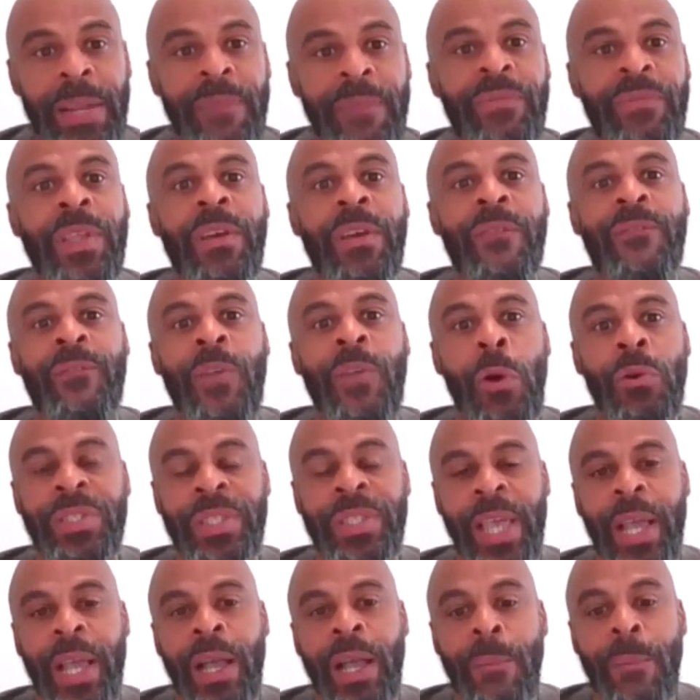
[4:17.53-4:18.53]
And if the folks
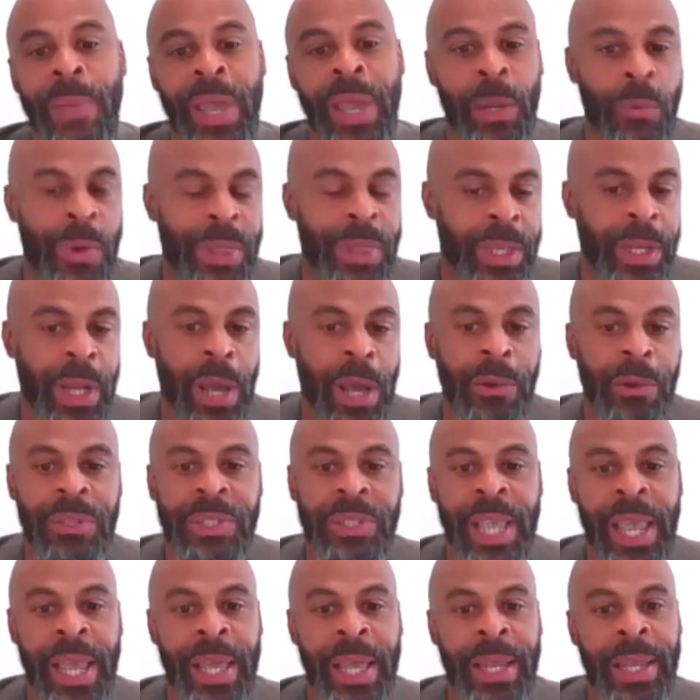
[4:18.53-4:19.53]
that come in with an
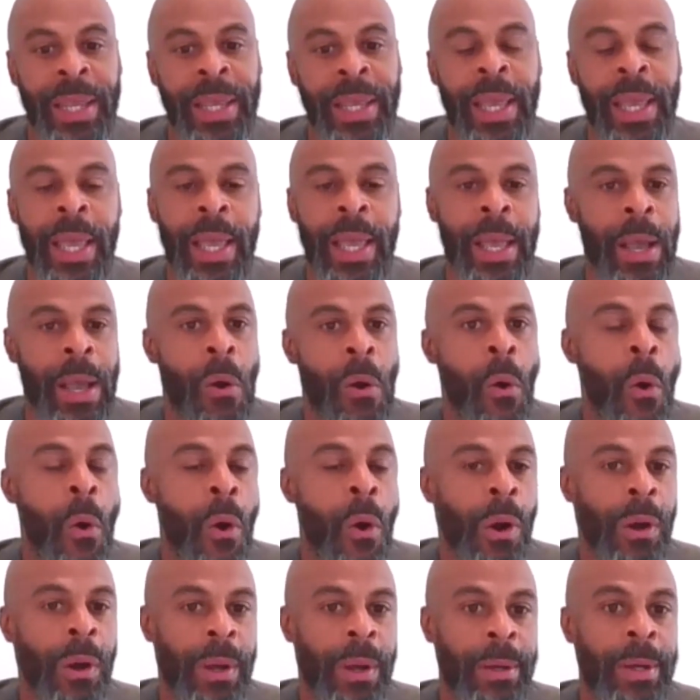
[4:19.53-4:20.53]
understanding
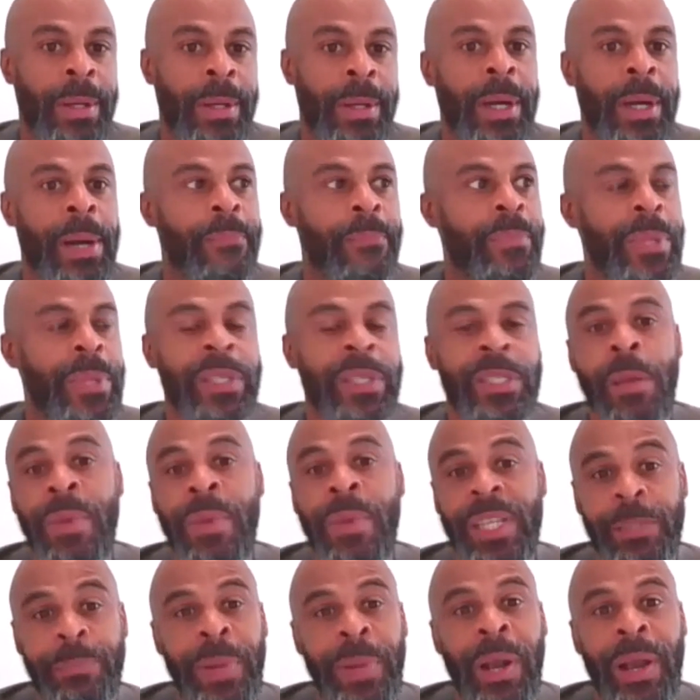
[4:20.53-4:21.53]
or uh, some
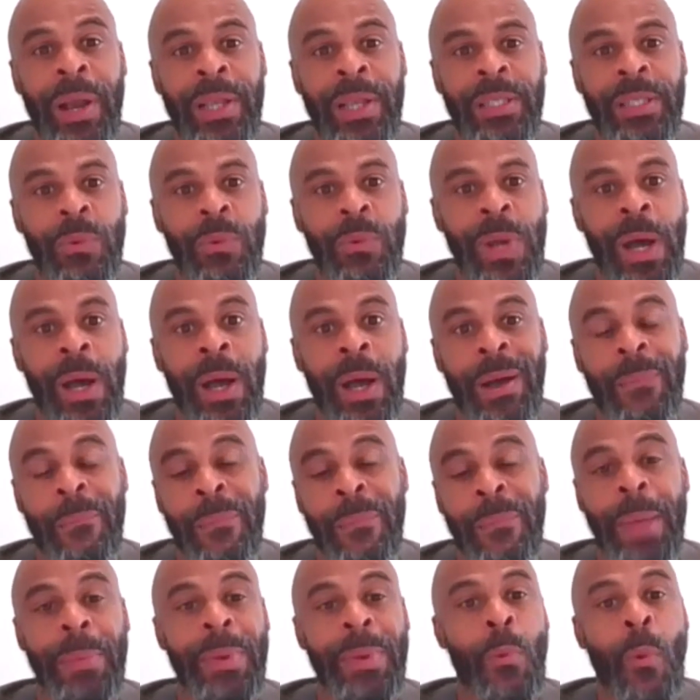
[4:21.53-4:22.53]
experience uh,
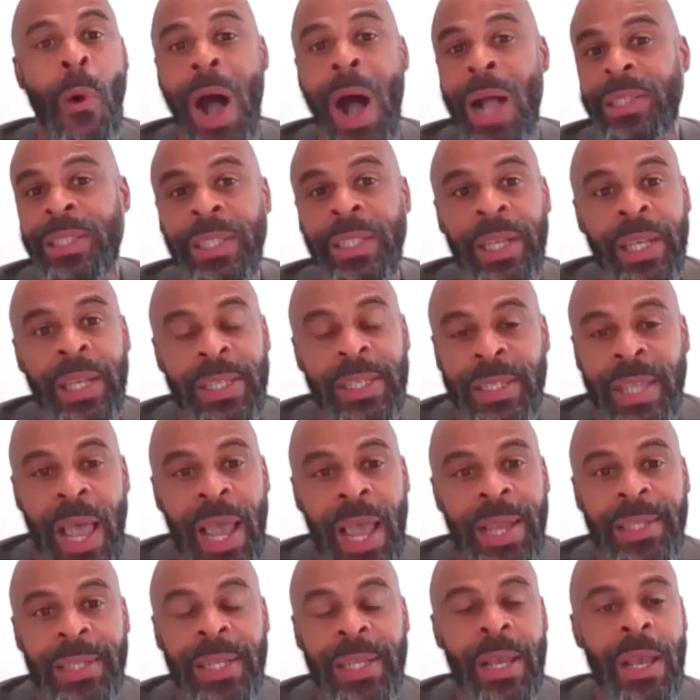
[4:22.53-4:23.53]
maybe watching a
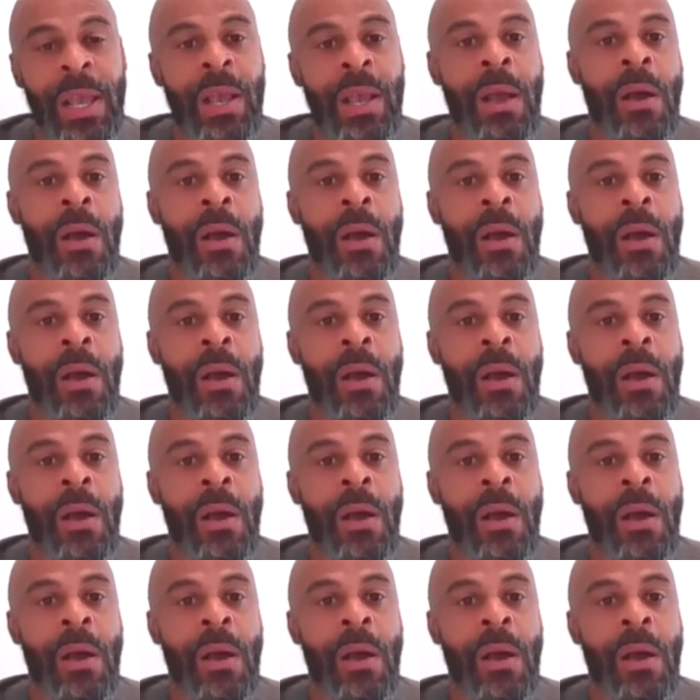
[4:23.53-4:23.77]
site